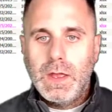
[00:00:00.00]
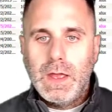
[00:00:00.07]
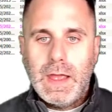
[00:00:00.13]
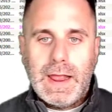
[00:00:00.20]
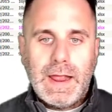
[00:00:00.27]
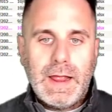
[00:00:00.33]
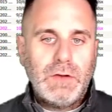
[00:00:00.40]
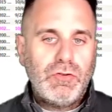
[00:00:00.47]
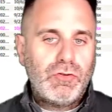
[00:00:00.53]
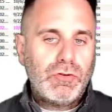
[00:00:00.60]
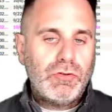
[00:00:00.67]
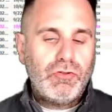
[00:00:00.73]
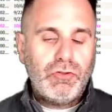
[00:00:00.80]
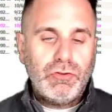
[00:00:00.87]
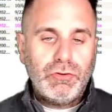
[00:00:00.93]
And you
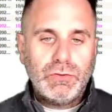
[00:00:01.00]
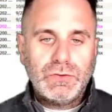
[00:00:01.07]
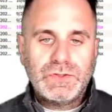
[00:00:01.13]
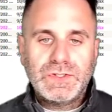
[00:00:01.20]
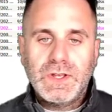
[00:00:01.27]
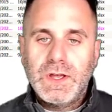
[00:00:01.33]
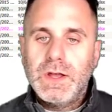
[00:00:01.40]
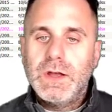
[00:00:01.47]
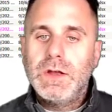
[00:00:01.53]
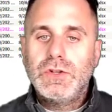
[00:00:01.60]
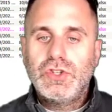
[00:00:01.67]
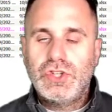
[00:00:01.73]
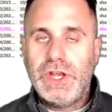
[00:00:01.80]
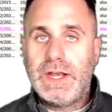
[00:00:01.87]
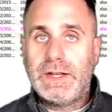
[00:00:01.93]
can choose
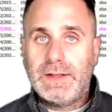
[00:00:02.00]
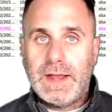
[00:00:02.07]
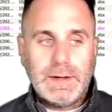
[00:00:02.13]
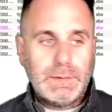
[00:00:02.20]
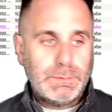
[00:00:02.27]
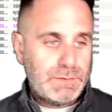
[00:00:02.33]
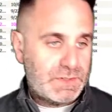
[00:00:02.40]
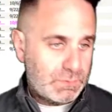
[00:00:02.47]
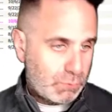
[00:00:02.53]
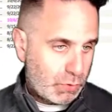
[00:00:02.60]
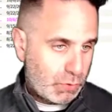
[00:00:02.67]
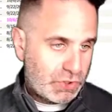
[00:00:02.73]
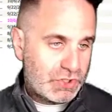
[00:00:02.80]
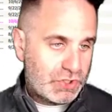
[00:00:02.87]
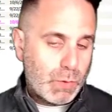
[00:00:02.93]
checked items,
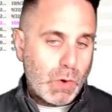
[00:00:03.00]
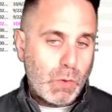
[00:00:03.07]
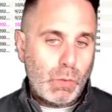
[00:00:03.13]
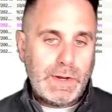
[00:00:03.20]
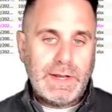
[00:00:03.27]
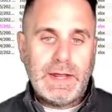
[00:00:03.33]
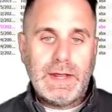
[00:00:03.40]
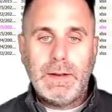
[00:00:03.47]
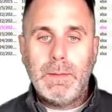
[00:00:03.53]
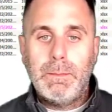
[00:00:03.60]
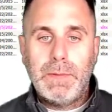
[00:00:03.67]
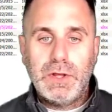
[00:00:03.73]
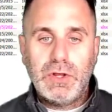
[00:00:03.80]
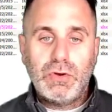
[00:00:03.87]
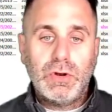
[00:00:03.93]
which is what we did,
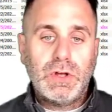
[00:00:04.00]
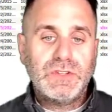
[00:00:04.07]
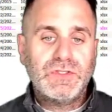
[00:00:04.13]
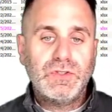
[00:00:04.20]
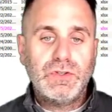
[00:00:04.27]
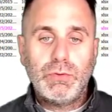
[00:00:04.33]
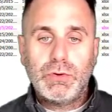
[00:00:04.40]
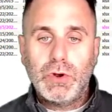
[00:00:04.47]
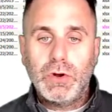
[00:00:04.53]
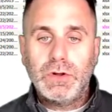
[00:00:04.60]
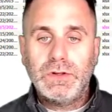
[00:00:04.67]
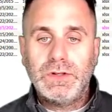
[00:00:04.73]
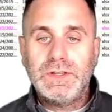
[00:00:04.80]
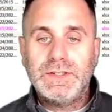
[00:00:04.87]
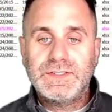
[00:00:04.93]
but you could also do
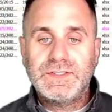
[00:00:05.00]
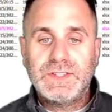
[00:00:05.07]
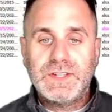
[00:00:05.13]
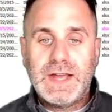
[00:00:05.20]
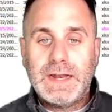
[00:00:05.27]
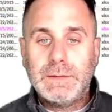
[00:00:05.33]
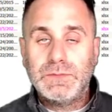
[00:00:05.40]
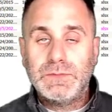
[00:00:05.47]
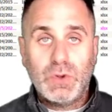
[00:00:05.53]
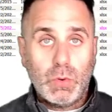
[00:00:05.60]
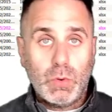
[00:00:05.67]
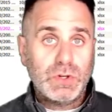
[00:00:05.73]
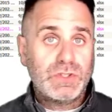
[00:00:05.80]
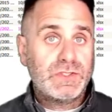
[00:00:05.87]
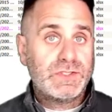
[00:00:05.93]
currently listed items
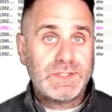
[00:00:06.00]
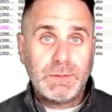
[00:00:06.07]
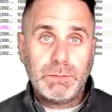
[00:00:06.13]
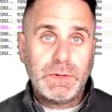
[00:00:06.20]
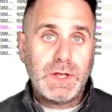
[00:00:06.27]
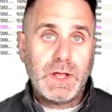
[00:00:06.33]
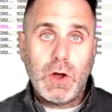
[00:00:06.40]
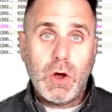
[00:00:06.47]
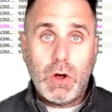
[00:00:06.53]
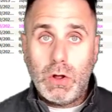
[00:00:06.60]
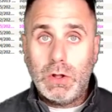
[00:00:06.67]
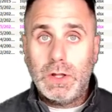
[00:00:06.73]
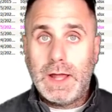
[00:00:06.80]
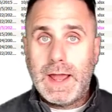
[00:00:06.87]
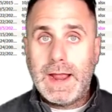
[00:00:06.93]
or just simply
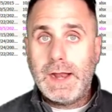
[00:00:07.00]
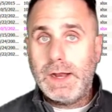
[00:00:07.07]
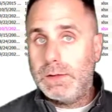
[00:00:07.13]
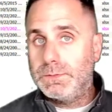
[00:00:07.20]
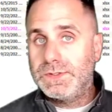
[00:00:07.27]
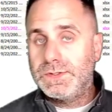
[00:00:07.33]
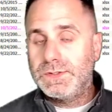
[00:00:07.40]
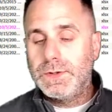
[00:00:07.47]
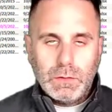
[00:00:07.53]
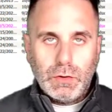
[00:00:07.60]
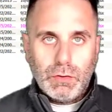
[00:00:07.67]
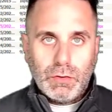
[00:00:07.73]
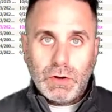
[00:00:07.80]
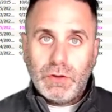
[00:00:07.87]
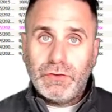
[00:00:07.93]
all items. You
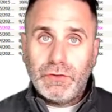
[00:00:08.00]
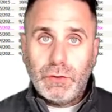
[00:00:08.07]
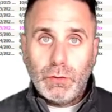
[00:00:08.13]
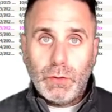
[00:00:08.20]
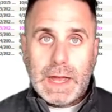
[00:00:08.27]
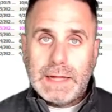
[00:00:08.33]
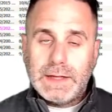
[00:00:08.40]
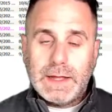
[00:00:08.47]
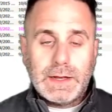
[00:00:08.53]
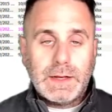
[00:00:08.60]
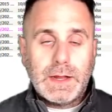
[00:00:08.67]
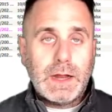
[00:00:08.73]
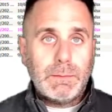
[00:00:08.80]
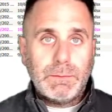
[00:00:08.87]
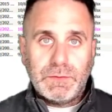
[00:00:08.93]
can also do highlighted
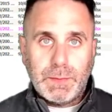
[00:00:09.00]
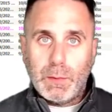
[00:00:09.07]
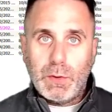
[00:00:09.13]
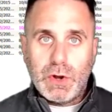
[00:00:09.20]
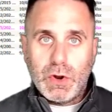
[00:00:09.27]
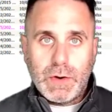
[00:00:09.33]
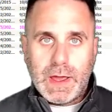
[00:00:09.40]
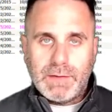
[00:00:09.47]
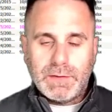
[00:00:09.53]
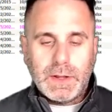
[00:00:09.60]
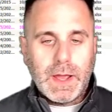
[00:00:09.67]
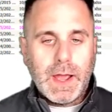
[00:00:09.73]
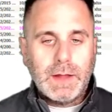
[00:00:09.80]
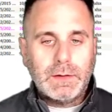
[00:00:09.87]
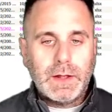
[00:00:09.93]
items, but we don't have any
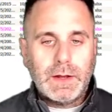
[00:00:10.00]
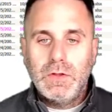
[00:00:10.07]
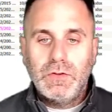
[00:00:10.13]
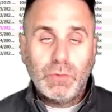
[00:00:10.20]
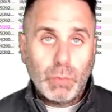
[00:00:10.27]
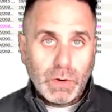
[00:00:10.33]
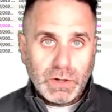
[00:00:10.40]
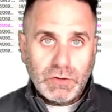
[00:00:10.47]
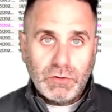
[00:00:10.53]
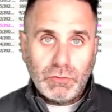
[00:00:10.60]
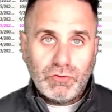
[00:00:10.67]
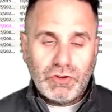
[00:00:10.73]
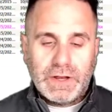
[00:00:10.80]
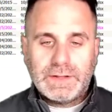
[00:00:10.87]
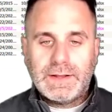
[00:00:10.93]
highlighted. So we're going to do
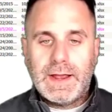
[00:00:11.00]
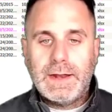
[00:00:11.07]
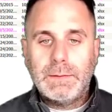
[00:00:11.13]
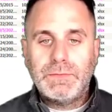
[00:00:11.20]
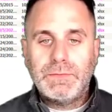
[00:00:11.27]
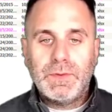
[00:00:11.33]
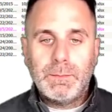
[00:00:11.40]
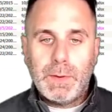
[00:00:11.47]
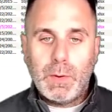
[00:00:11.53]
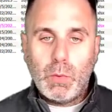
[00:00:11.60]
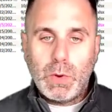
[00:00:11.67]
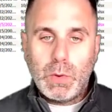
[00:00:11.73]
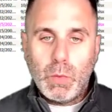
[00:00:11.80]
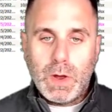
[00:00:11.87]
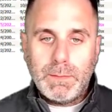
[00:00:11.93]
checked items, but
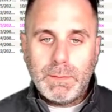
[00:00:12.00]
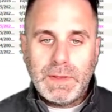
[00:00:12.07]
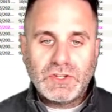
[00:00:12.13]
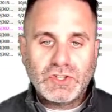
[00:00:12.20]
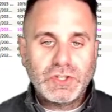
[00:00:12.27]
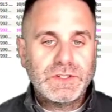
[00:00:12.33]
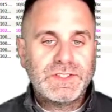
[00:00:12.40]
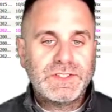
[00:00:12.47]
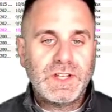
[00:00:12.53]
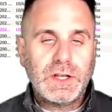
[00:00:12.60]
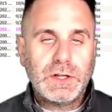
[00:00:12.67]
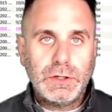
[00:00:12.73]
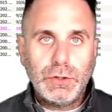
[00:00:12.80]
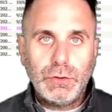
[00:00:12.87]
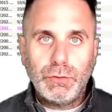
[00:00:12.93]
we want to make sure this
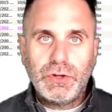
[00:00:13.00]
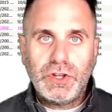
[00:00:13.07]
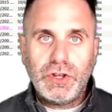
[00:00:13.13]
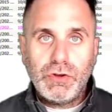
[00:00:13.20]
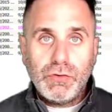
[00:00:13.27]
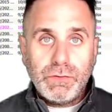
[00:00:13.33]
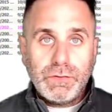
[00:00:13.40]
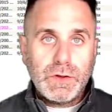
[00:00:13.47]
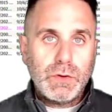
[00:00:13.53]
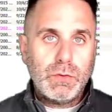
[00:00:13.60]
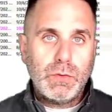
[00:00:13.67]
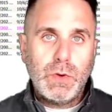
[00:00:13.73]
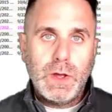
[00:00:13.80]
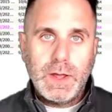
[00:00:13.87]
include QView